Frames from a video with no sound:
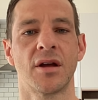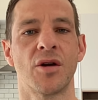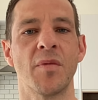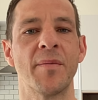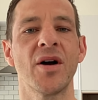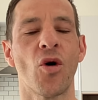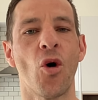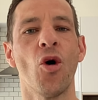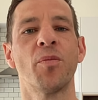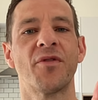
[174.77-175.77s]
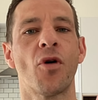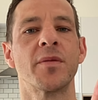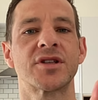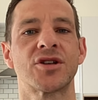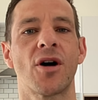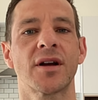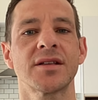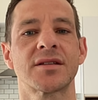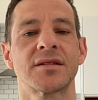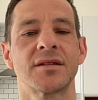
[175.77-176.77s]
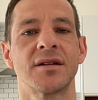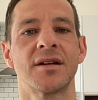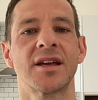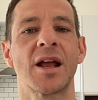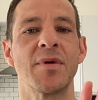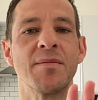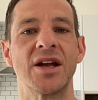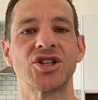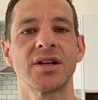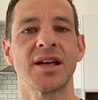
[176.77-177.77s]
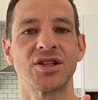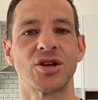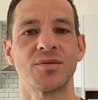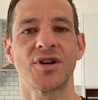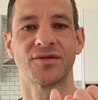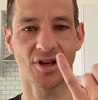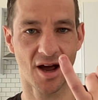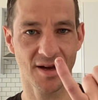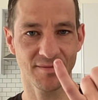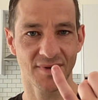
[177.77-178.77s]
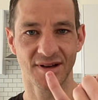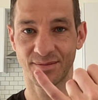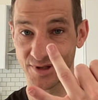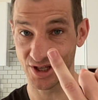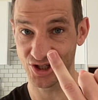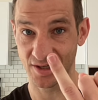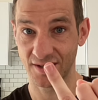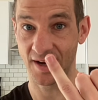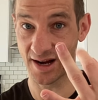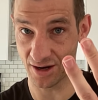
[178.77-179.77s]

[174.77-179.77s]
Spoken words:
Remember, all performance targets can be measured in terms of time, position, and